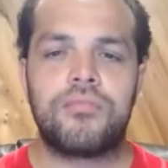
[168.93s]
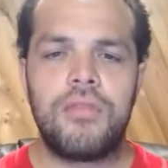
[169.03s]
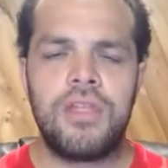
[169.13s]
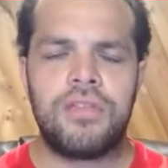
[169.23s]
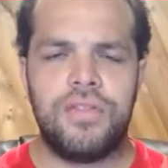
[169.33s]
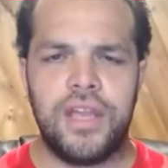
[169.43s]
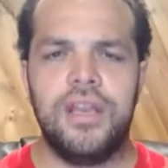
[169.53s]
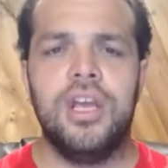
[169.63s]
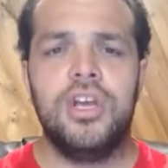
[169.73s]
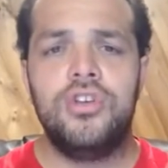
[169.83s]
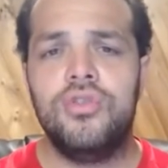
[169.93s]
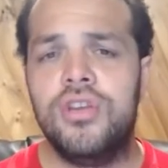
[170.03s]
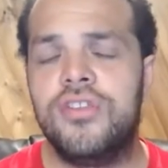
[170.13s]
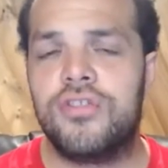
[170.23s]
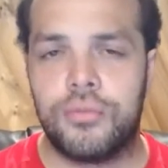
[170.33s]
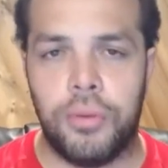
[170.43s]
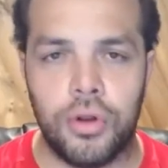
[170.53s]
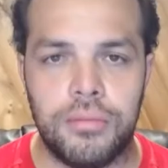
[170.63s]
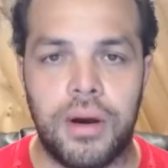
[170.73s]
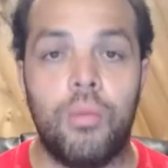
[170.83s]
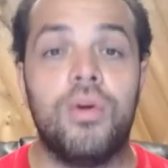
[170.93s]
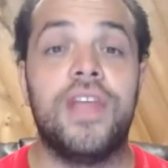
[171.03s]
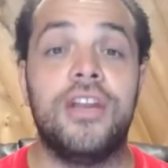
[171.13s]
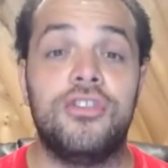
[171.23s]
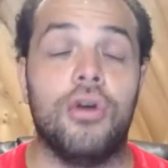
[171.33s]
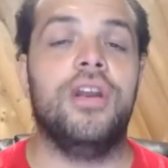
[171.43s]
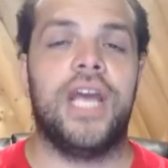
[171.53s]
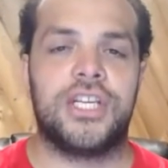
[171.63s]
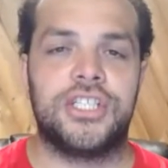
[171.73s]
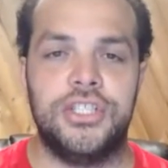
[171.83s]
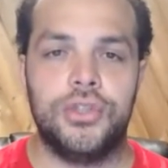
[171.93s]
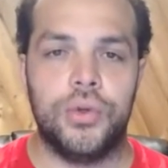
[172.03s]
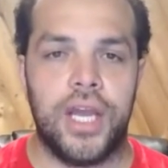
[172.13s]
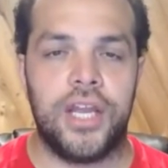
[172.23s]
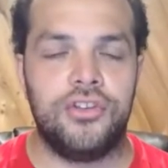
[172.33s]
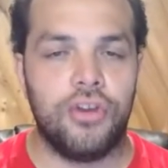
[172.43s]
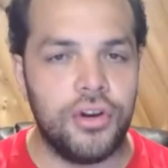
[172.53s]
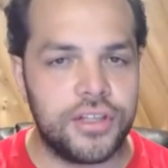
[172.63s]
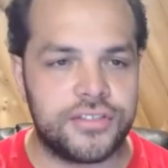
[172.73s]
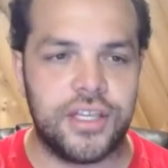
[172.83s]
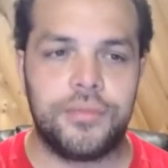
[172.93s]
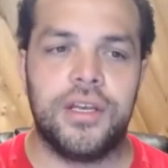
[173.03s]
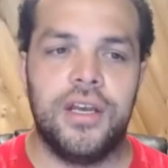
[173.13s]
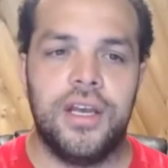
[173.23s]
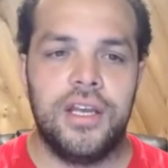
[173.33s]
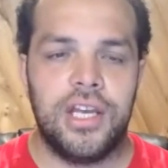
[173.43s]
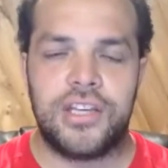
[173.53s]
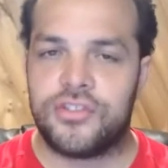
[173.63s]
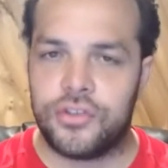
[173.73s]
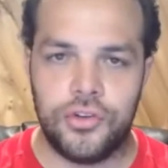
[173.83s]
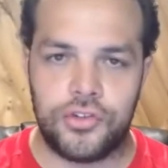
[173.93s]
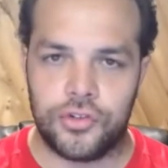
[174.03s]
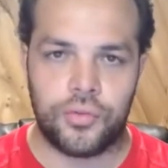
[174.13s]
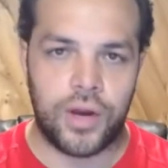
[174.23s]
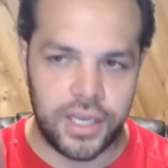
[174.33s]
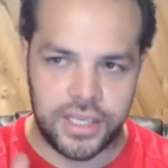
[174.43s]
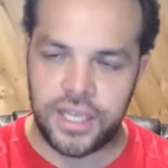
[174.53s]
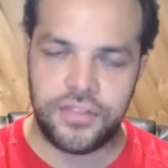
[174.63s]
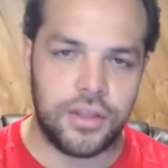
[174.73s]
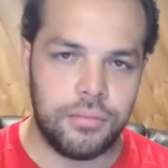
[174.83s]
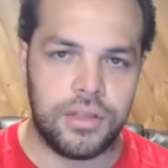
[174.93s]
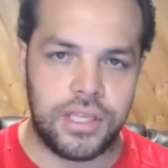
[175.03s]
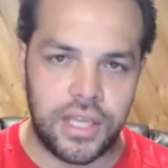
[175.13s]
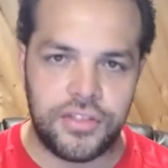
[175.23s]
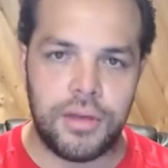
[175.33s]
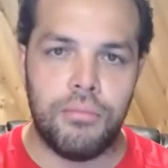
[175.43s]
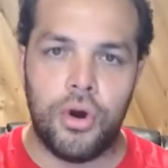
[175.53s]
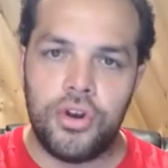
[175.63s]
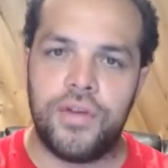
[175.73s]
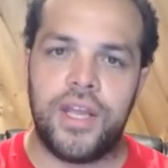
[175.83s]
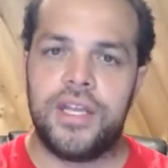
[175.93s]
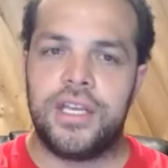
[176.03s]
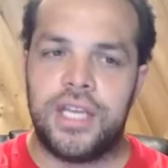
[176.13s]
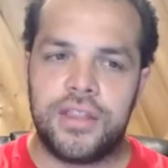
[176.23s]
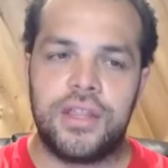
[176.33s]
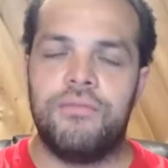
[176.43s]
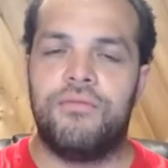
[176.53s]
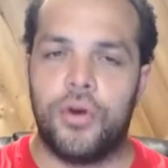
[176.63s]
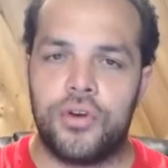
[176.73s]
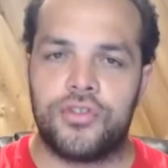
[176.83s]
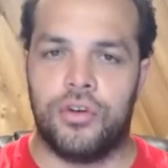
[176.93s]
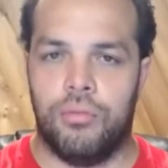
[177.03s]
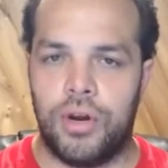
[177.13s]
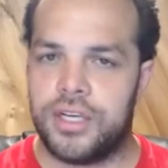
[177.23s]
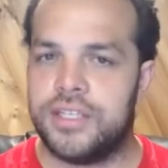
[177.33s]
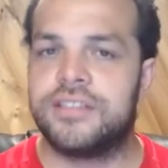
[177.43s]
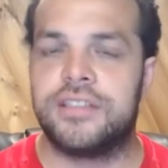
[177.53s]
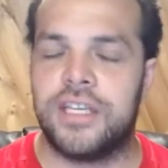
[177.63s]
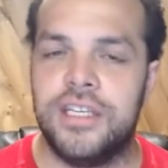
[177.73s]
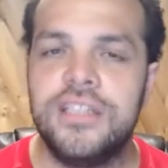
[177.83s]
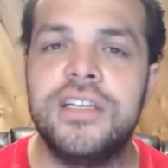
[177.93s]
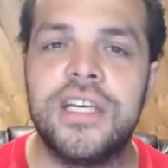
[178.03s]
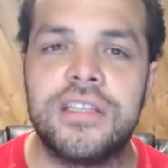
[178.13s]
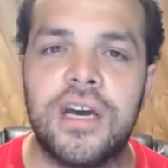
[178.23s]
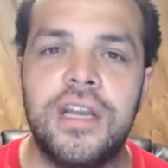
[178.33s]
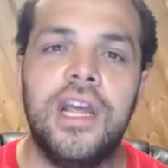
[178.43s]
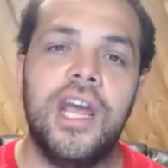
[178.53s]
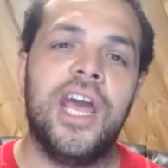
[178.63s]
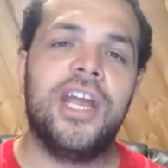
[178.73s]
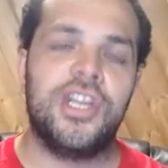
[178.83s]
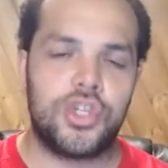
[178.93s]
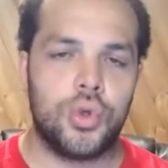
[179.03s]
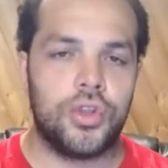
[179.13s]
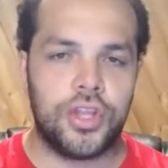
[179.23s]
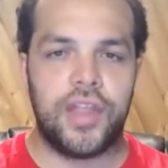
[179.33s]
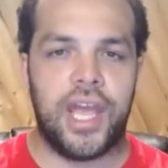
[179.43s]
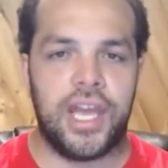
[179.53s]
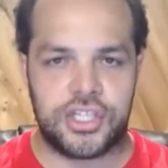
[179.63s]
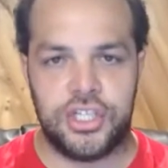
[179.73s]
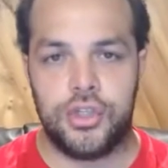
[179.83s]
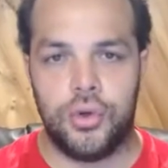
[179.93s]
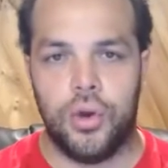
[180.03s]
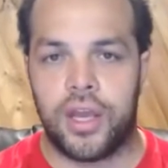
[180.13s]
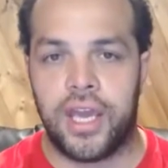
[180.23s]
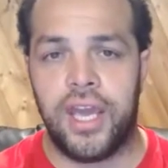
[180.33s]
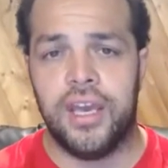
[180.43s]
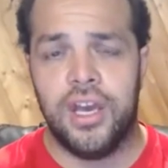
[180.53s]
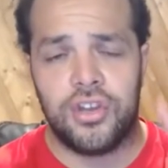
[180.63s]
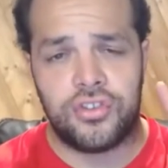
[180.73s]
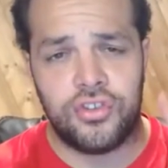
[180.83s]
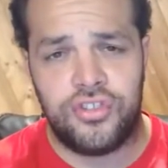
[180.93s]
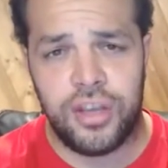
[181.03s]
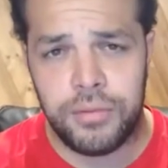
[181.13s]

then you need to pull them up when they don't actually do it and don't accept excuses, right? Get them, get them motivated, get them focused on what it is that they need to get done and ensure that they actually do. Okay, okay? So tip